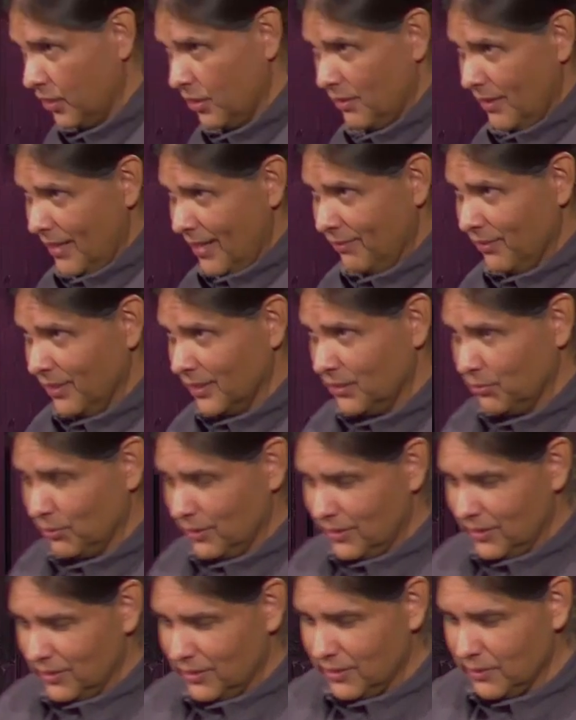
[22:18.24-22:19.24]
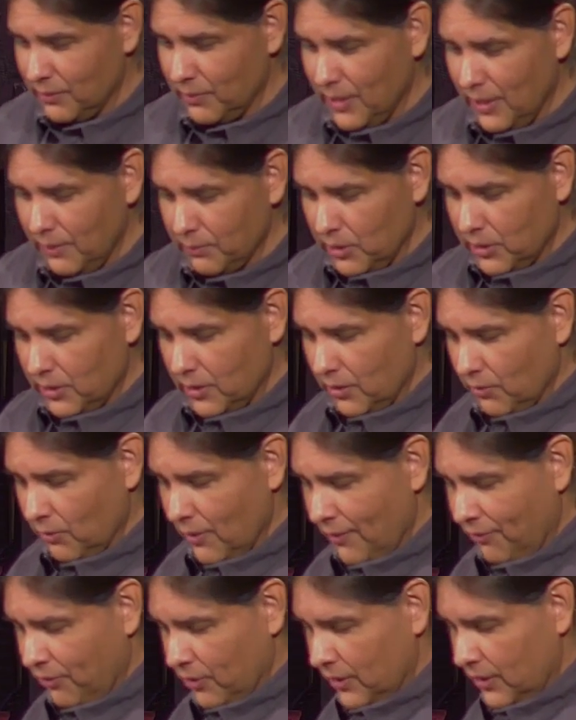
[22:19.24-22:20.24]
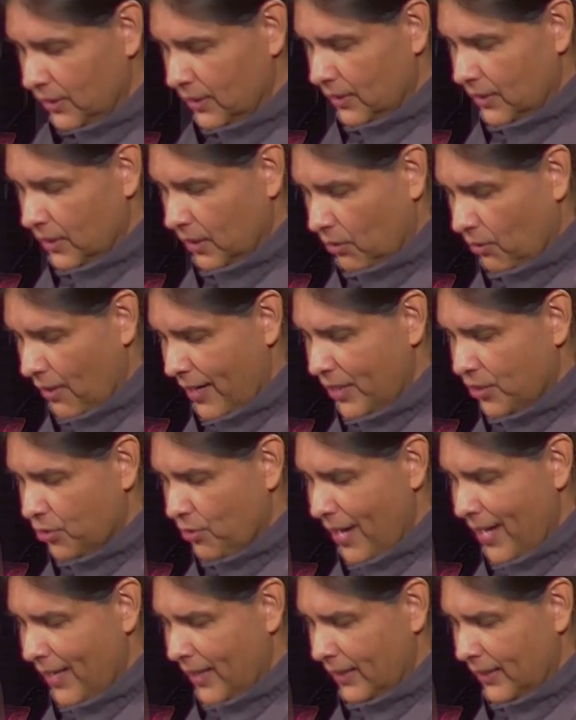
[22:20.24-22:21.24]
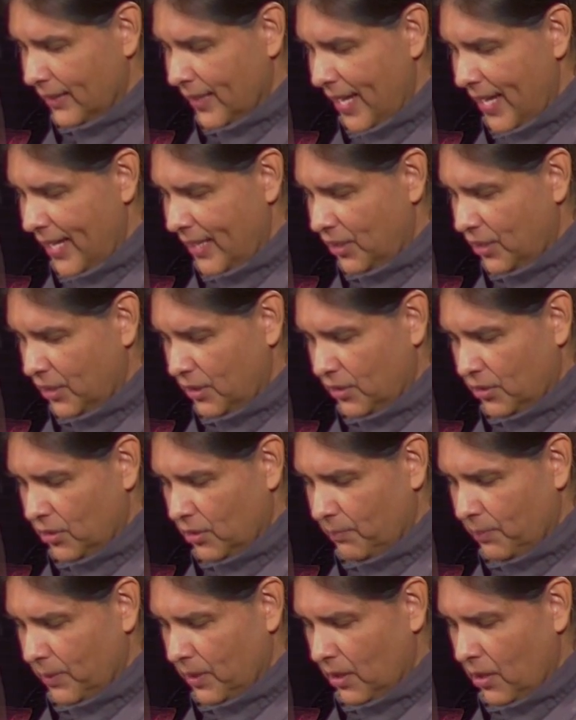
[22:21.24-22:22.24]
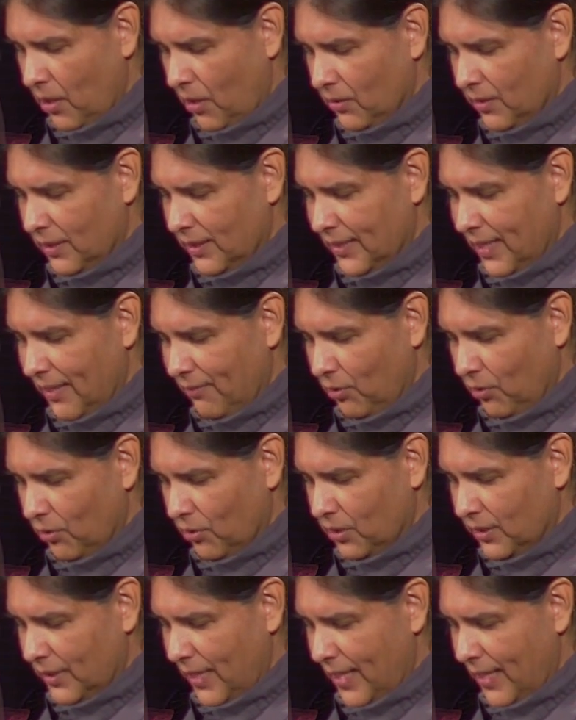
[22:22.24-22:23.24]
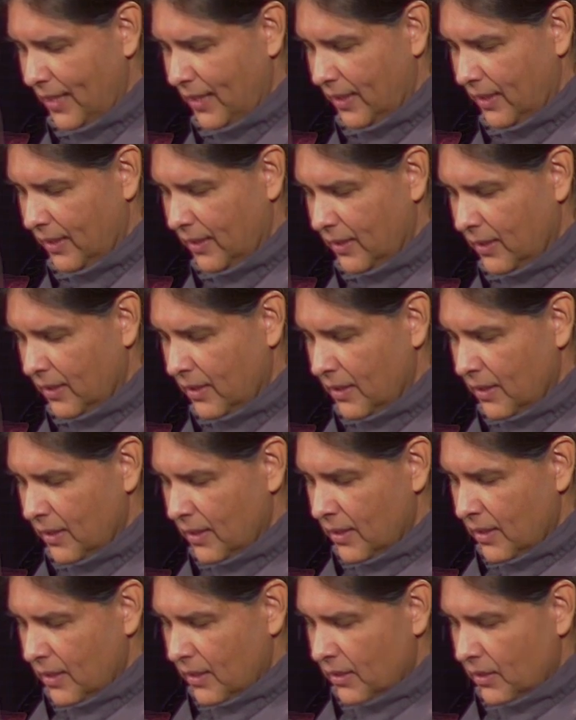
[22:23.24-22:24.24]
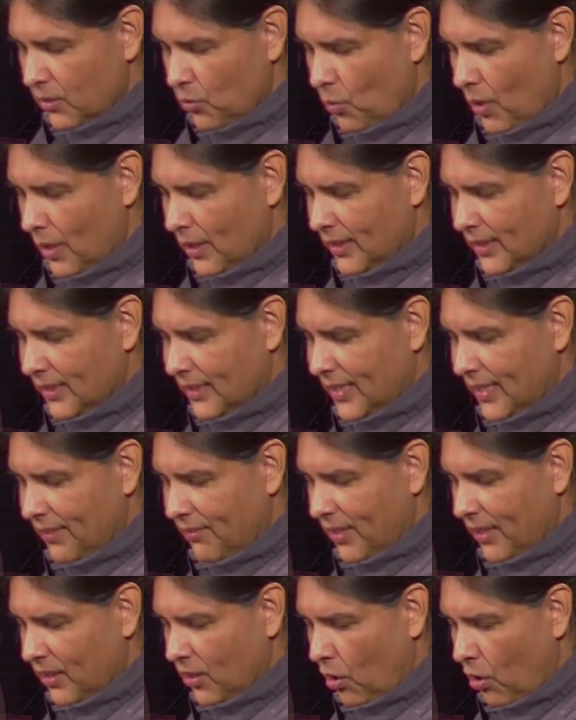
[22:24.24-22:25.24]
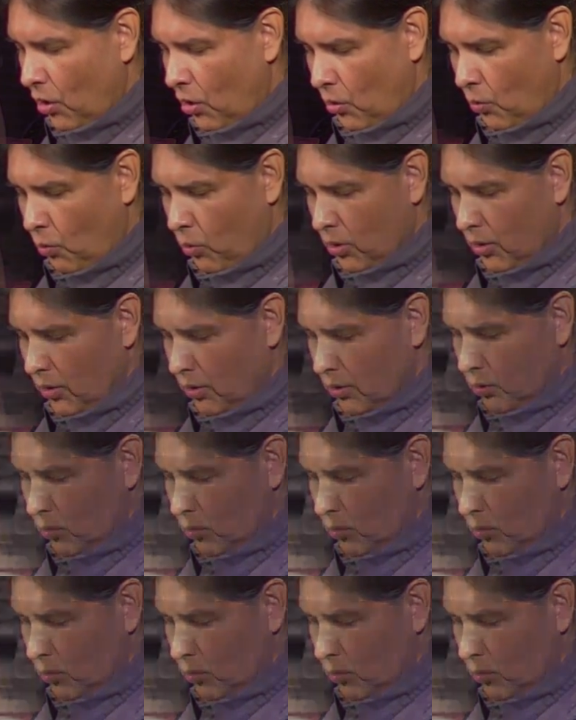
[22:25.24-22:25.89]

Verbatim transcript: don't have this one, sister, but I'm just going to reference it. The great dragon, the ancient serpent called the devil or Satan, the one deceiving the whole world,